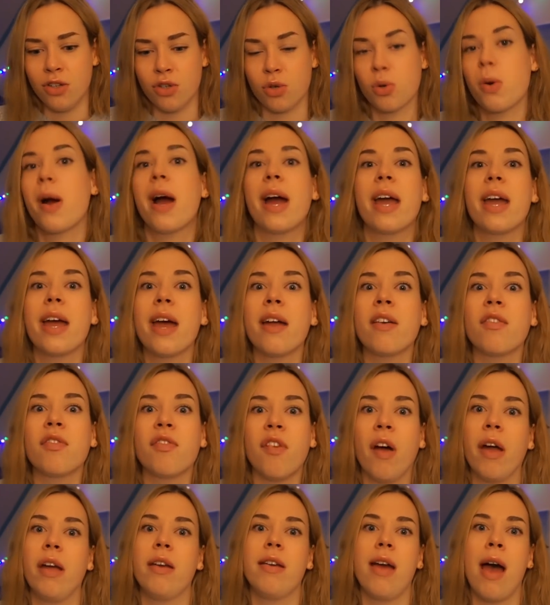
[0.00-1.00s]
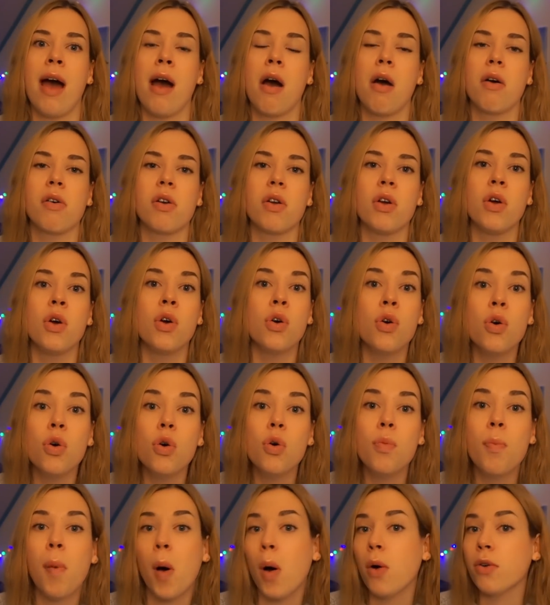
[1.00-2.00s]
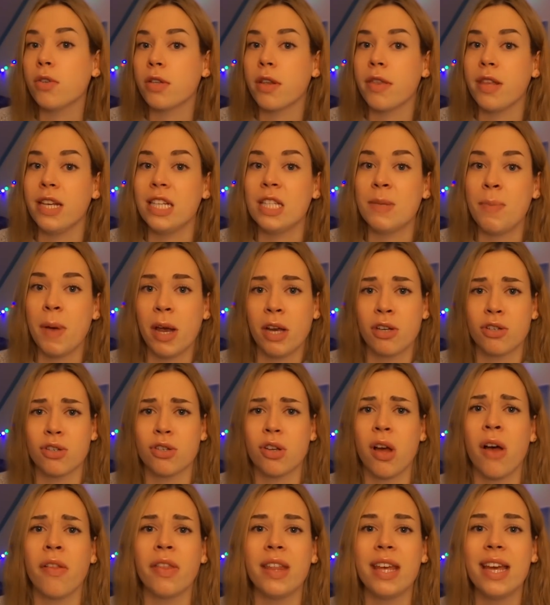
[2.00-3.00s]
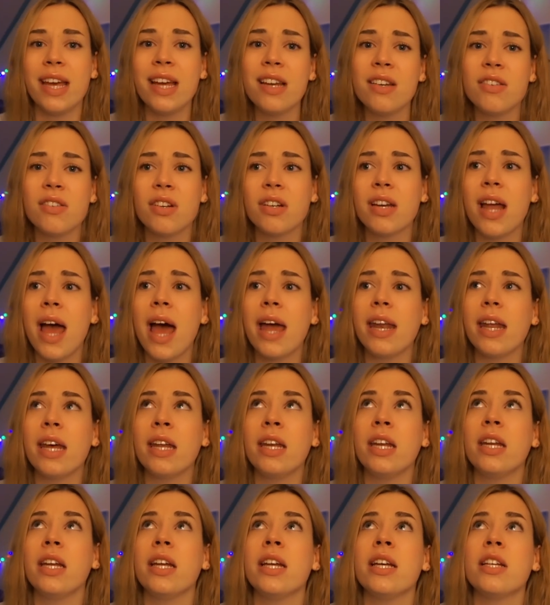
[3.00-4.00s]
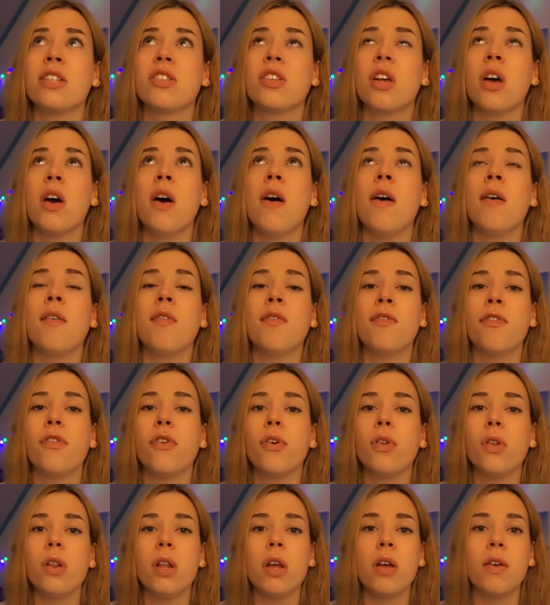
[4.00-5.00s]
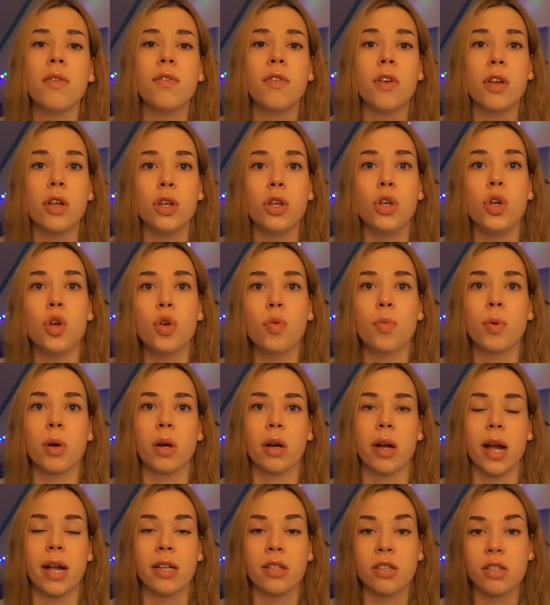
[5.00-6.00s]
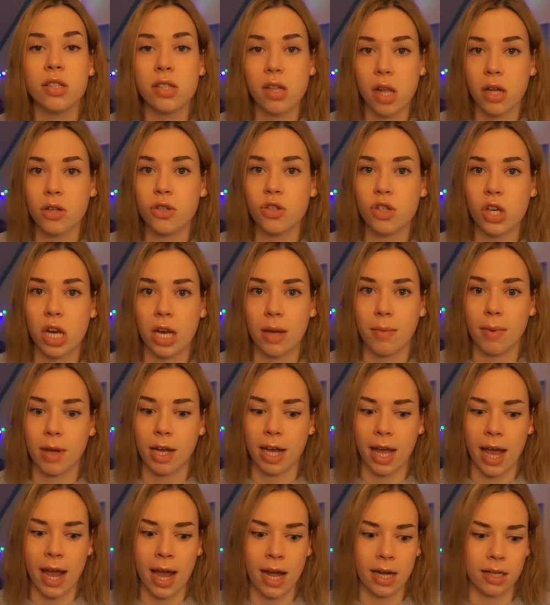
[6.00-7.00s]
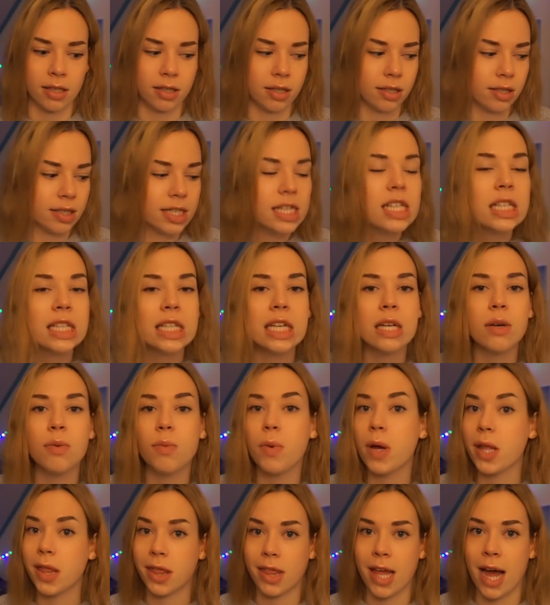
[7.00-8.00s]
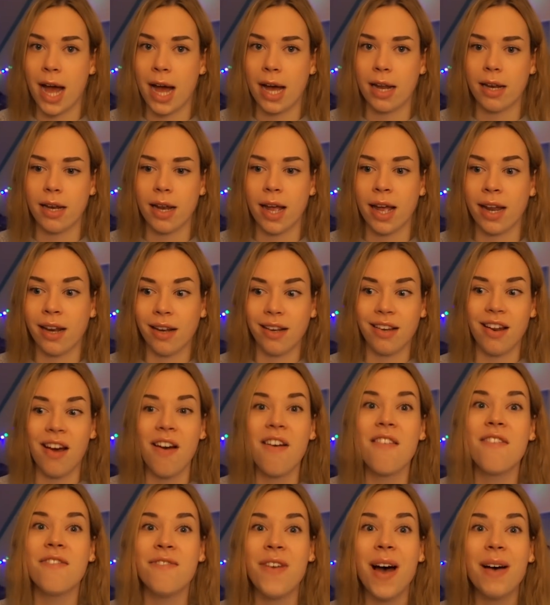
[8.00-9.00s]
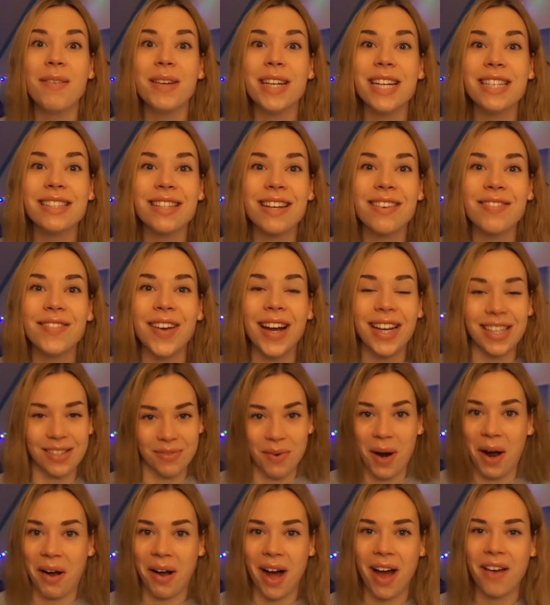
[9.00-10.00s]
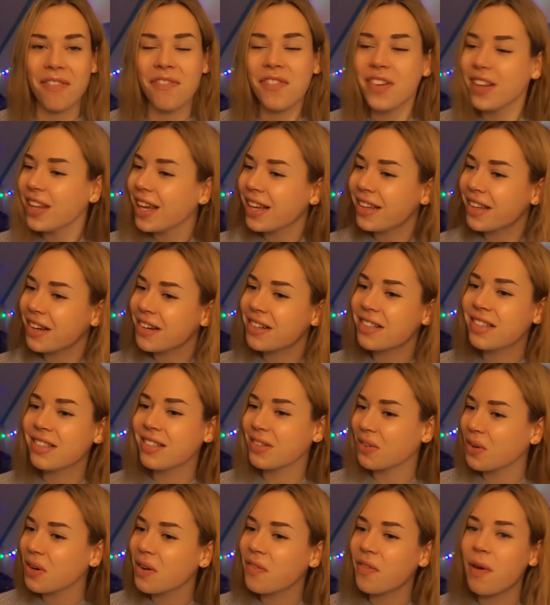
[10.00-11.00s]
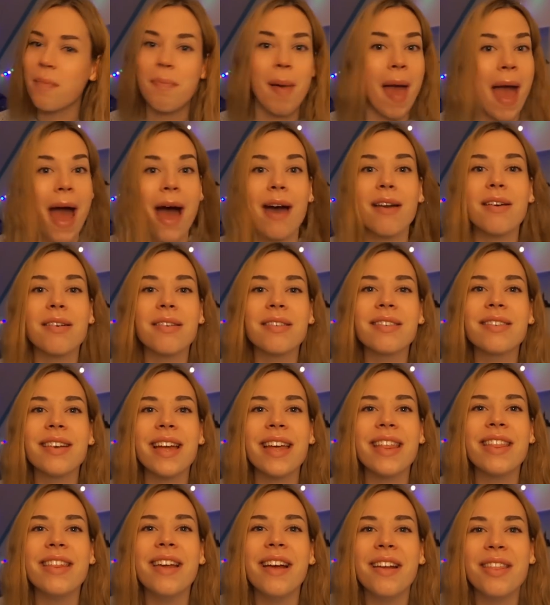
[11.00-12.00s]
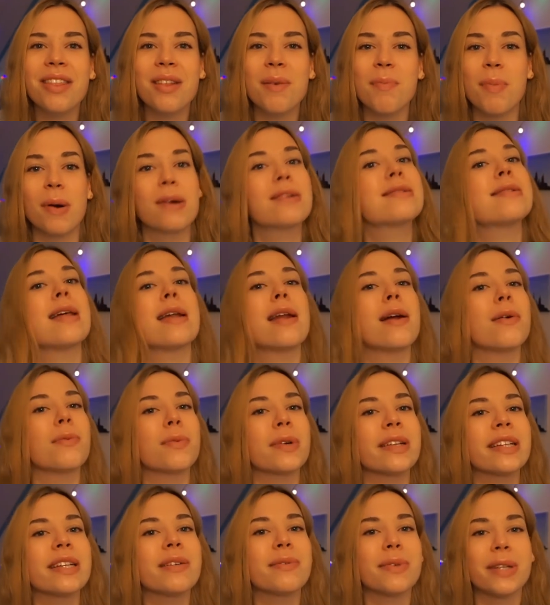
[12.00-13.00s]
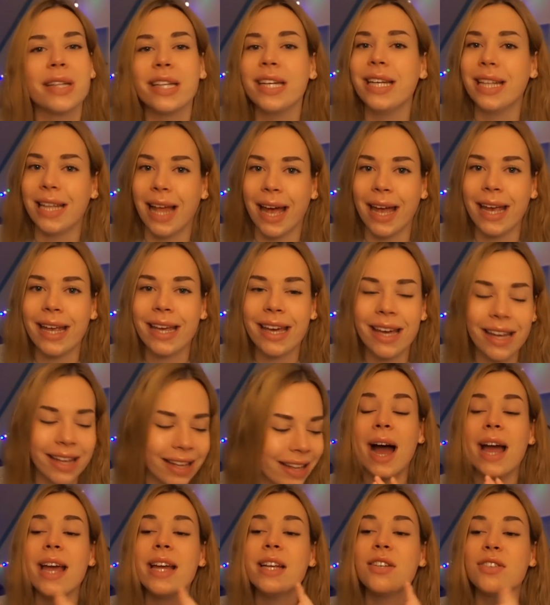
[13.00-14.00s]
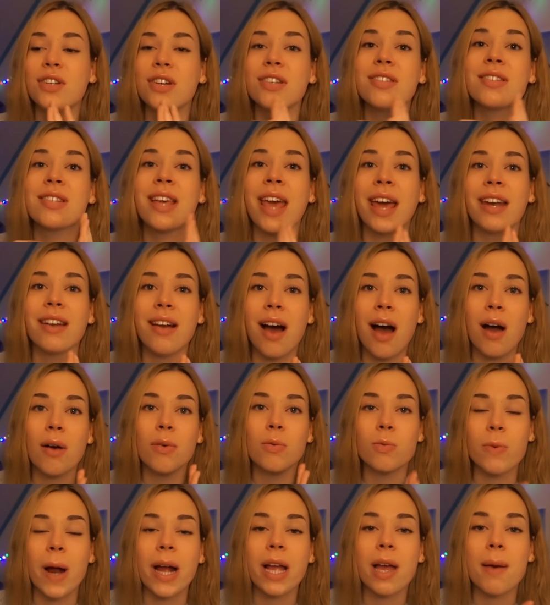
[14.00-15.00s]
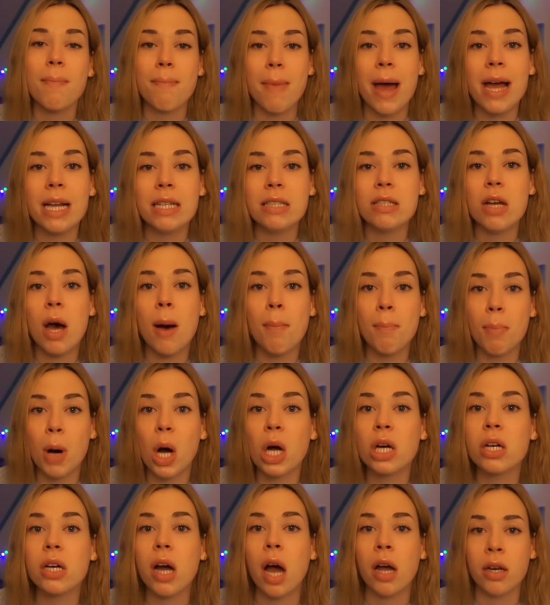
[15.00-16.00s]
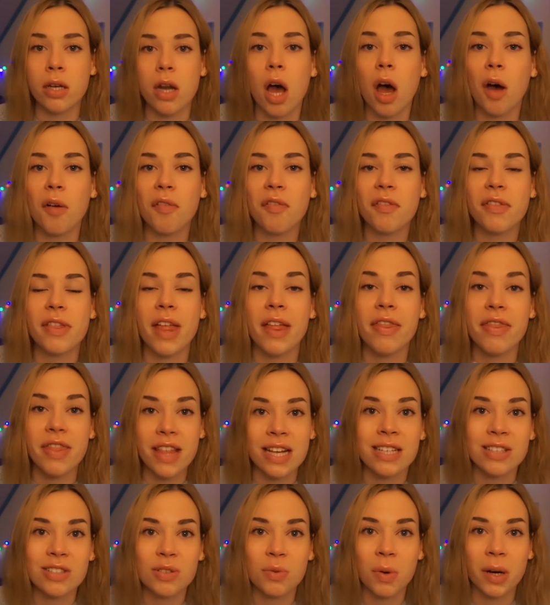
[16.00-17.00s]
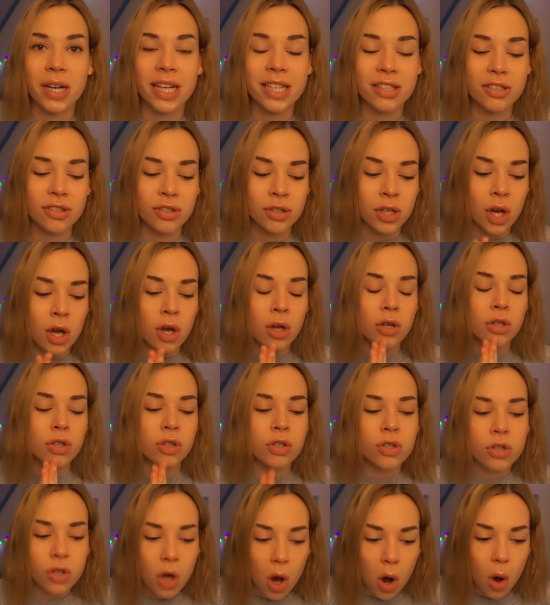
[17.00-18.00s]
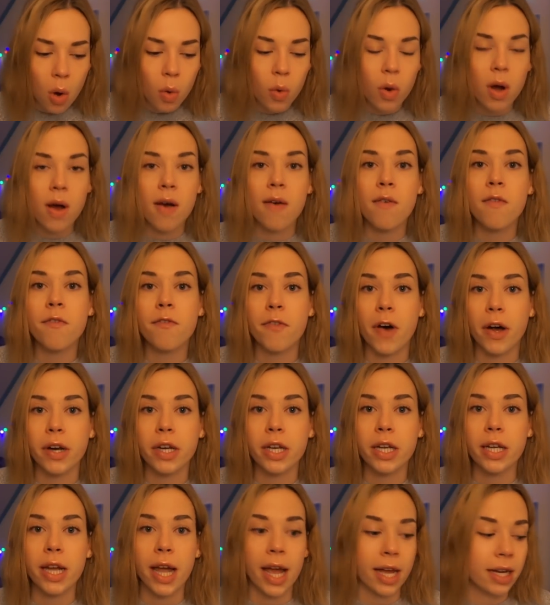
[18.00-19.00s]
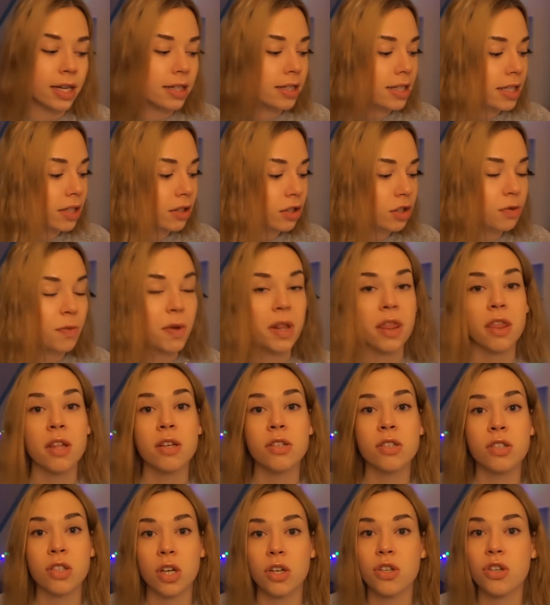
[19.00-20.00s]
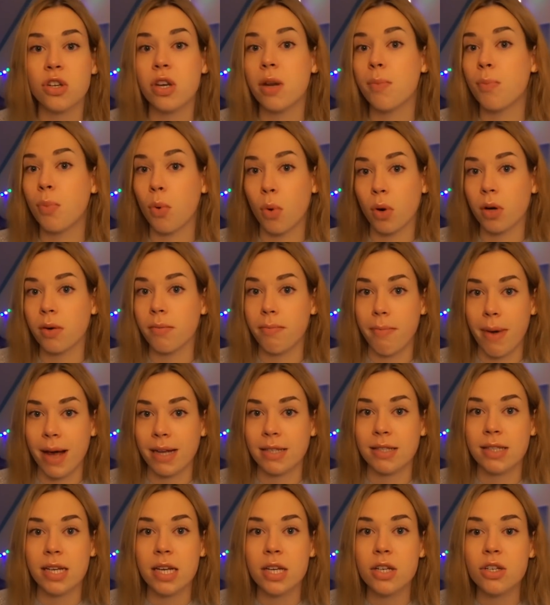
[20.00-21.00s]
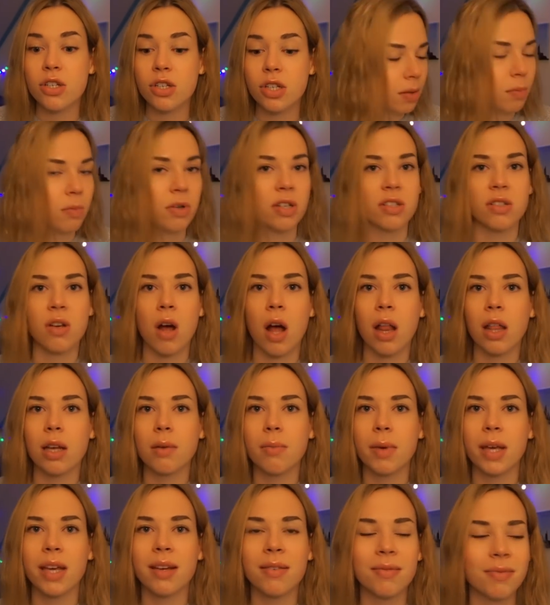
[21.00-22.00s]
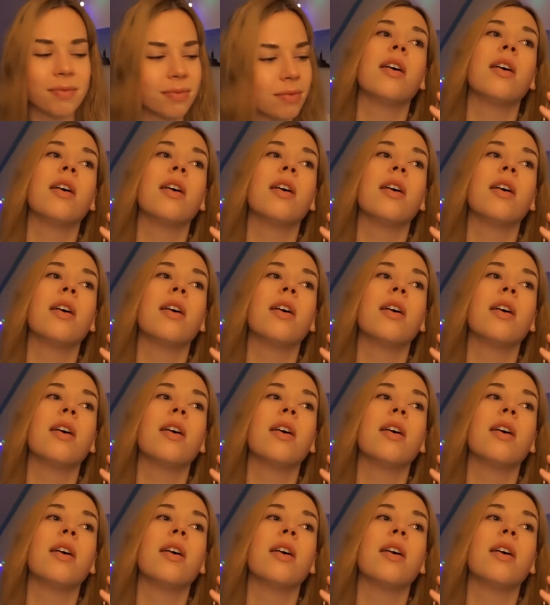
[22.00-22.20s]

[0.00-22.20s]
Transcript: try and find out who posted these pictures on the internet, and it is full of humor and slut shaming and dealing with that and feminism as well. I feel like there's sort of a pattern in the books that I really, really like. I just cannot recommend a book enough than this one. It's so funny and it deals with such an important message. Someone is calling me.